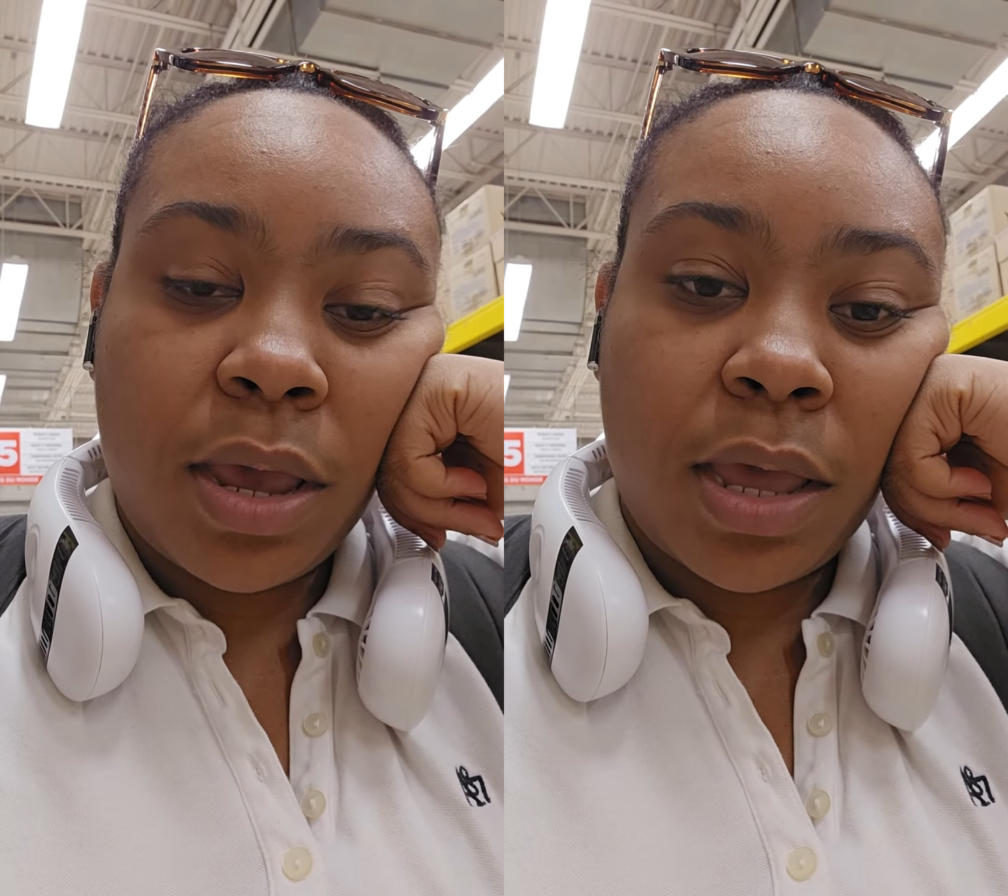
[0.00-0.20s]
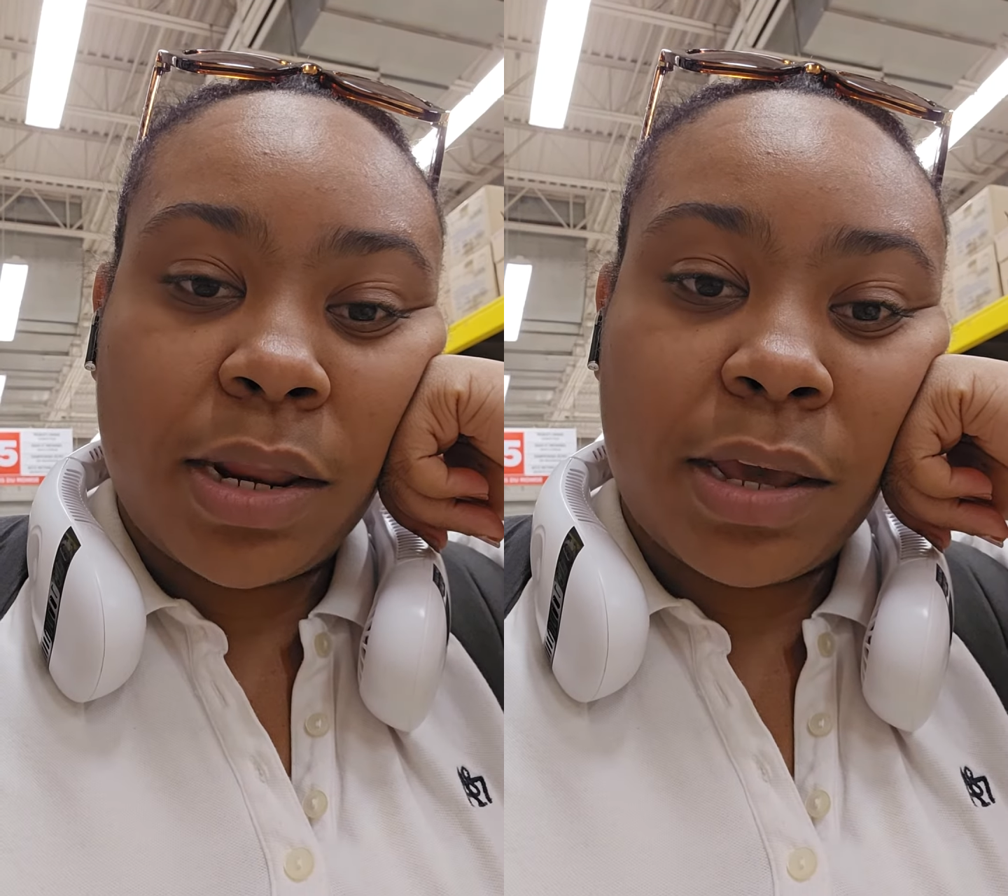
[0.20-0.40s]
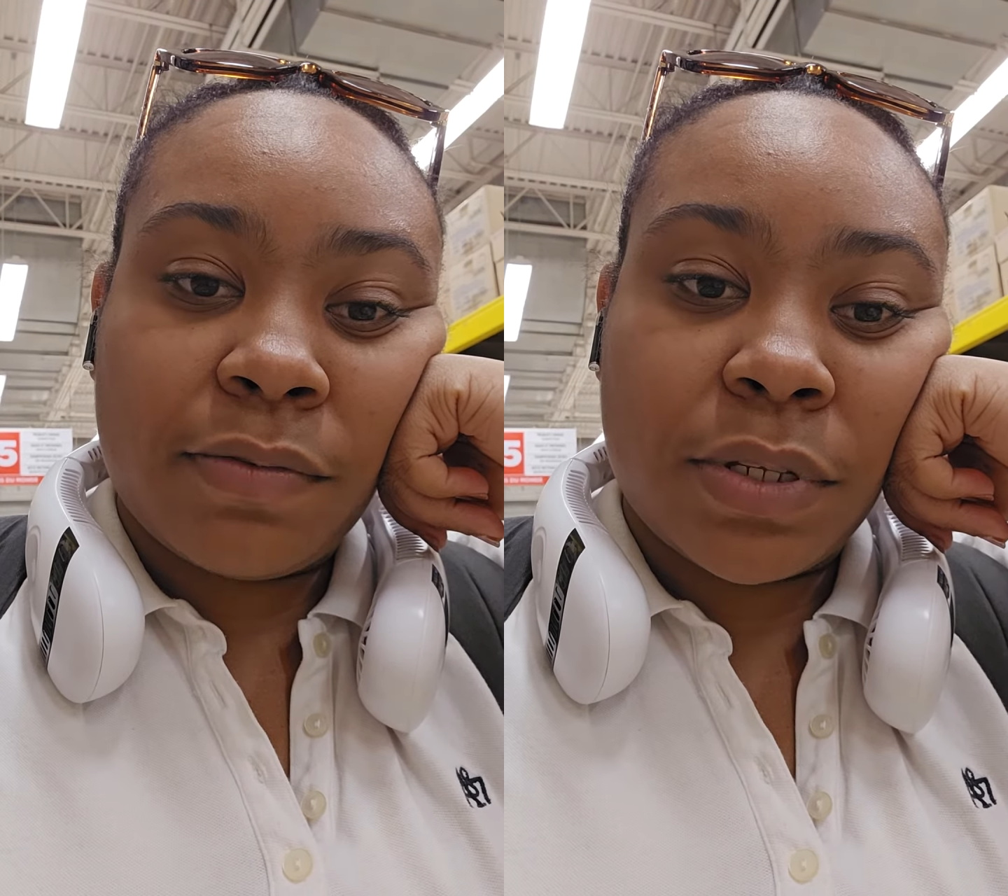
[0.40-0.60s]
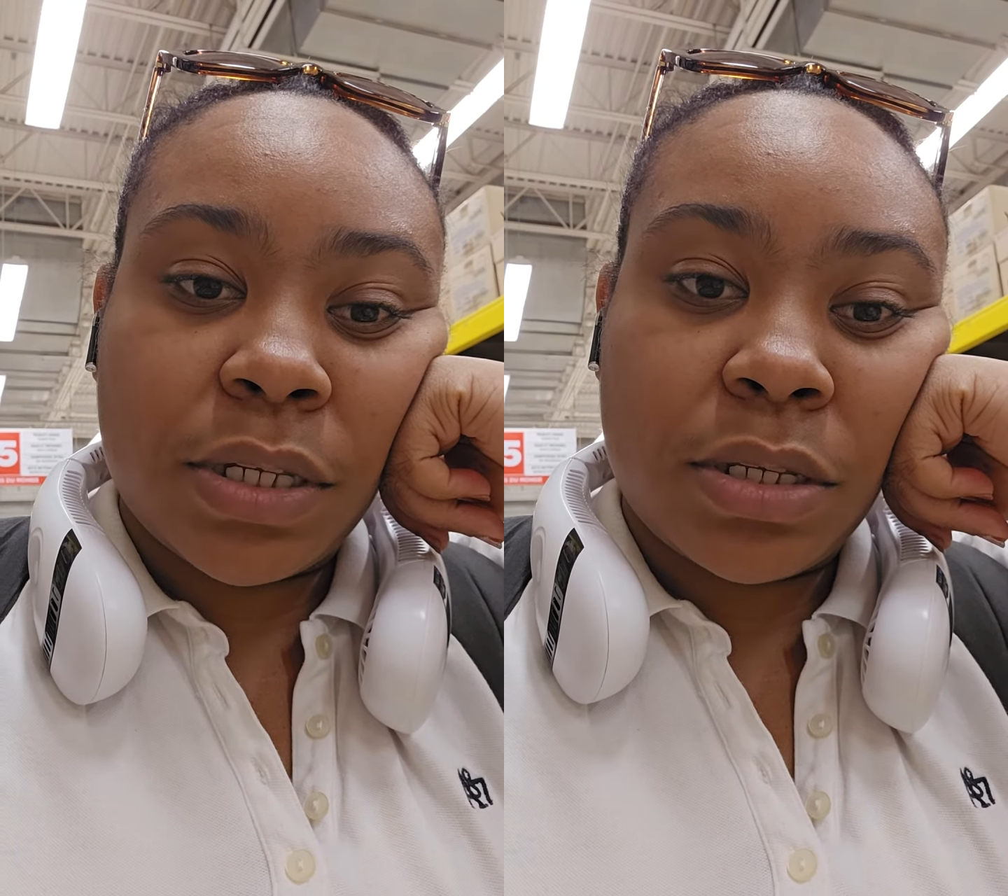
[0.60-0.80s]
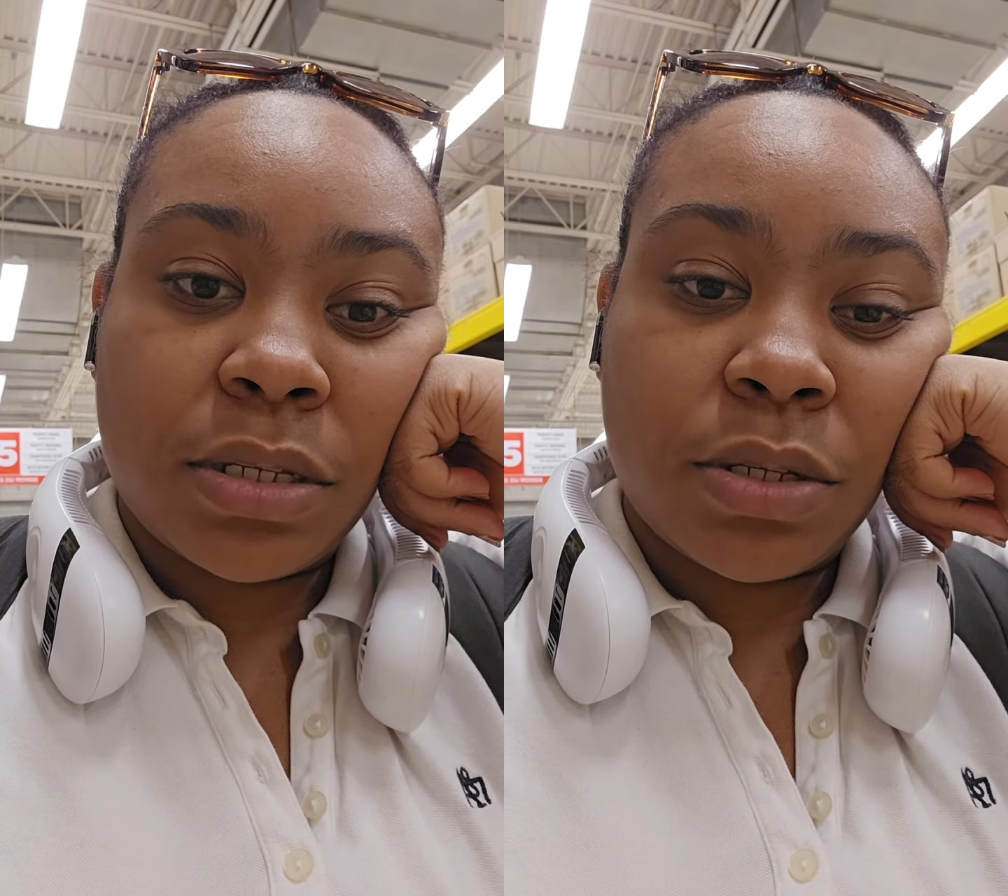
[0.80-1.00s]
and you have to
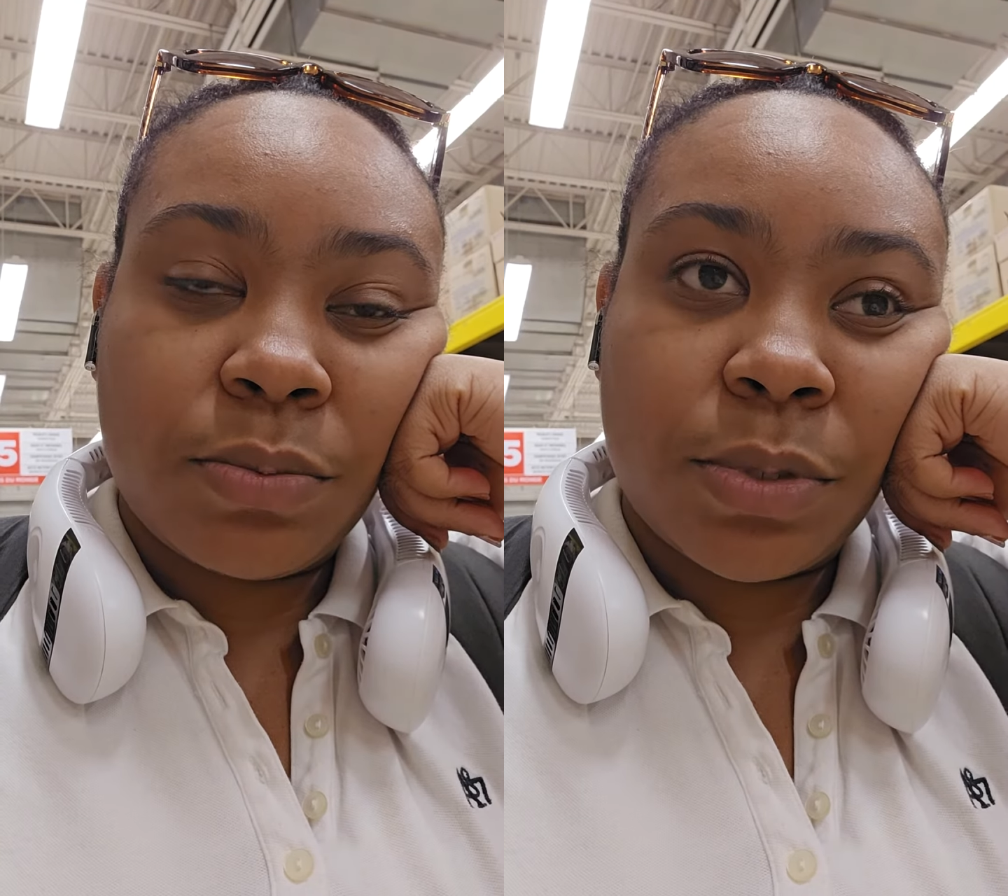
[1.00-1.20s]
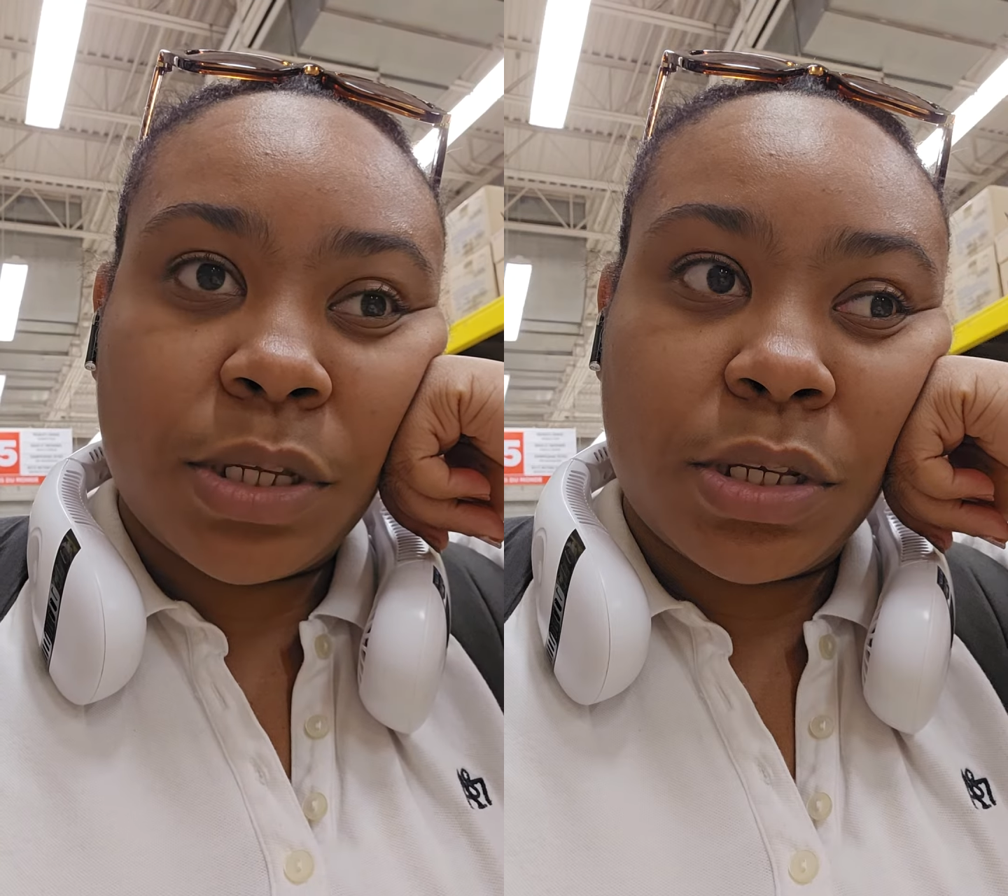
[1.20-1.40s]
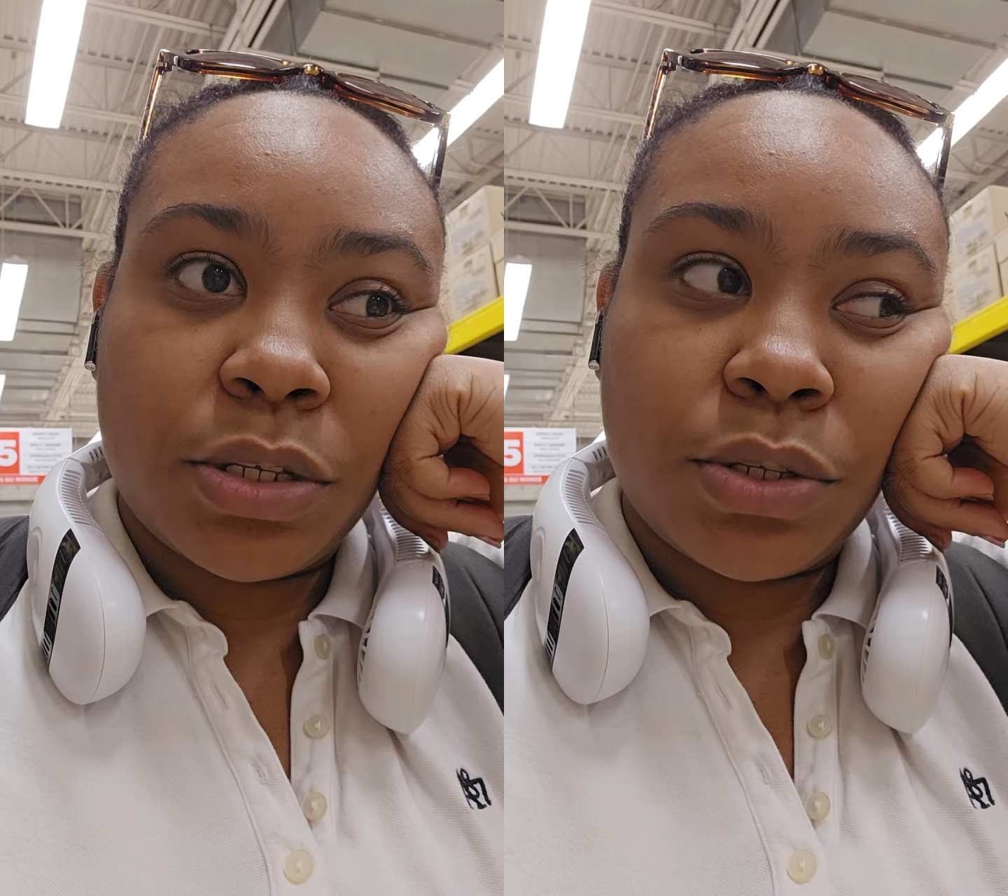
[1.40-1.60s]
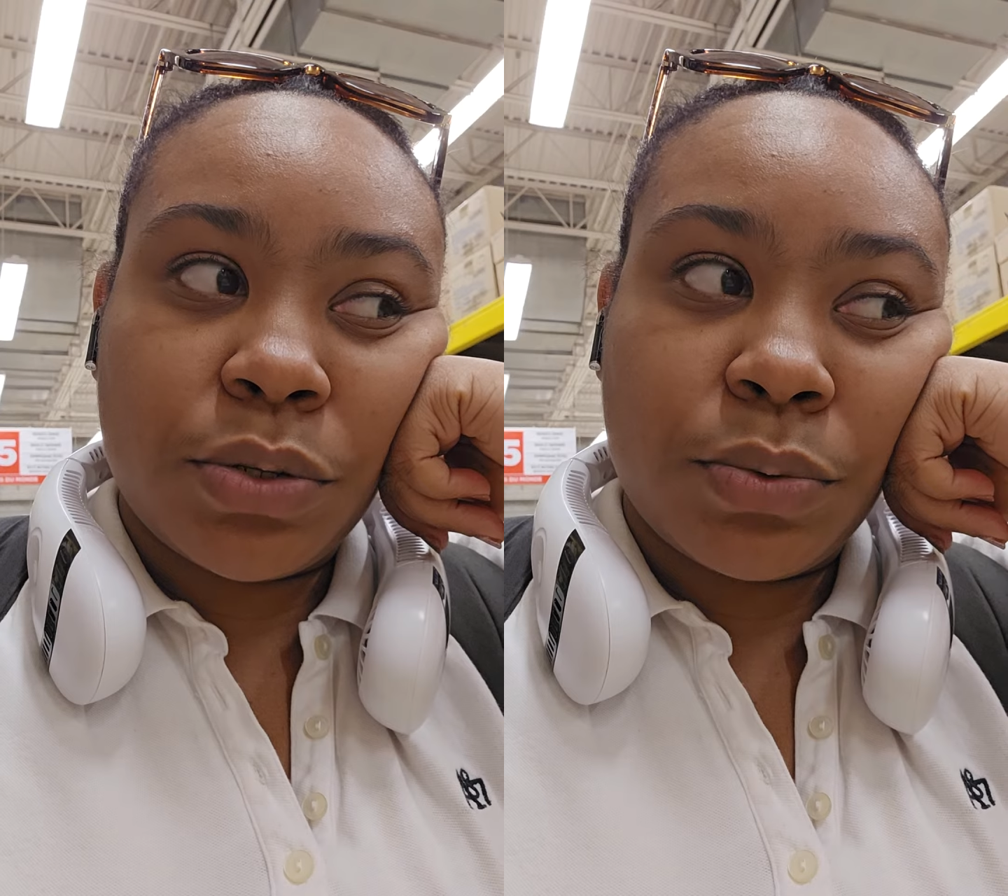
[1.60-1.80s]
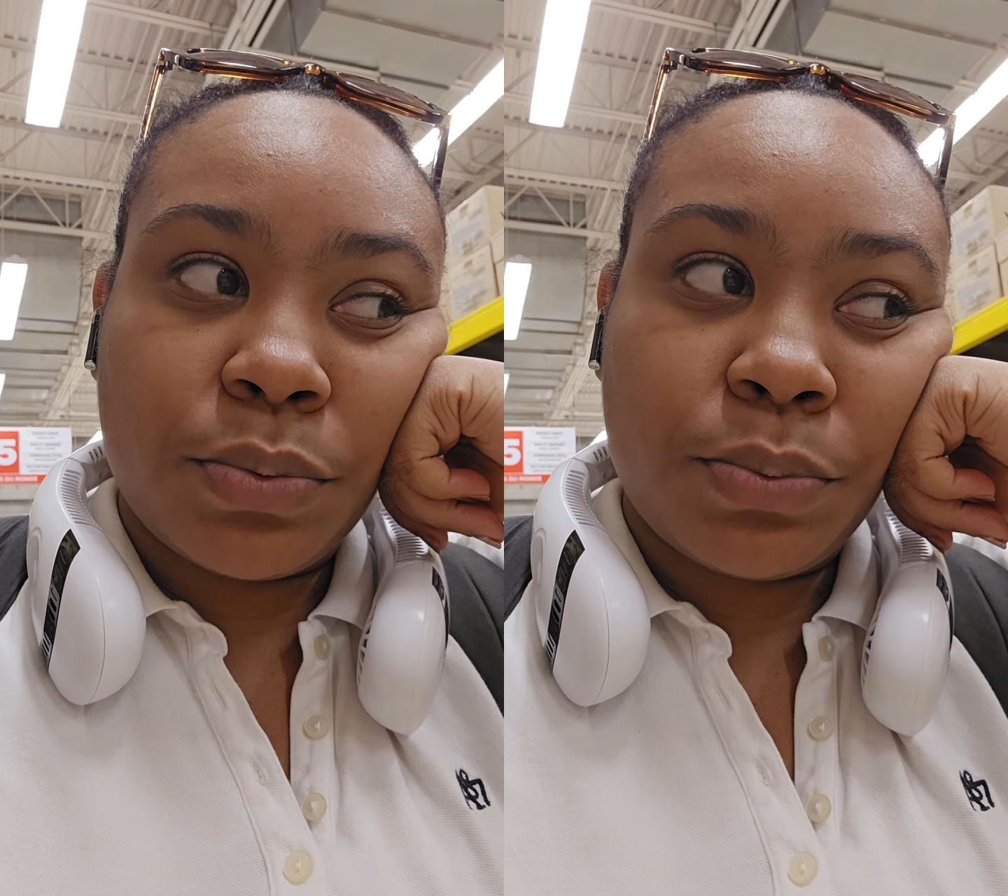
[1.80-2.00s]
eat something.
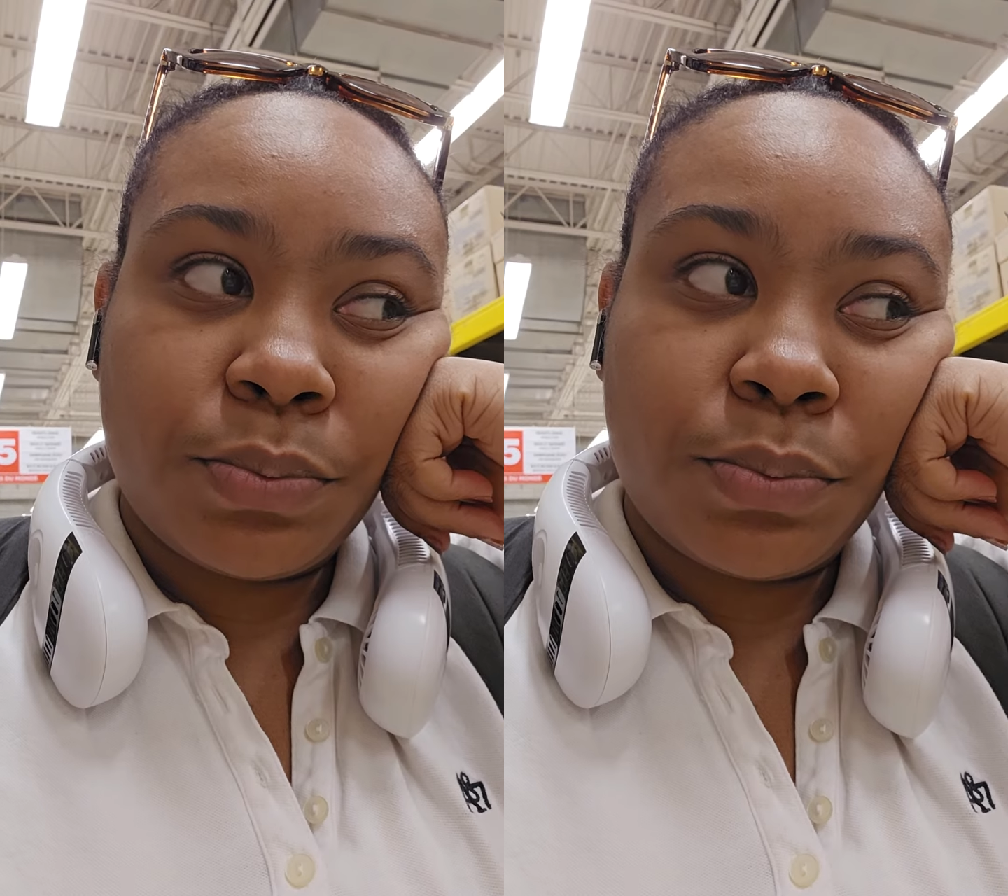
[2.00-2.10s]
So,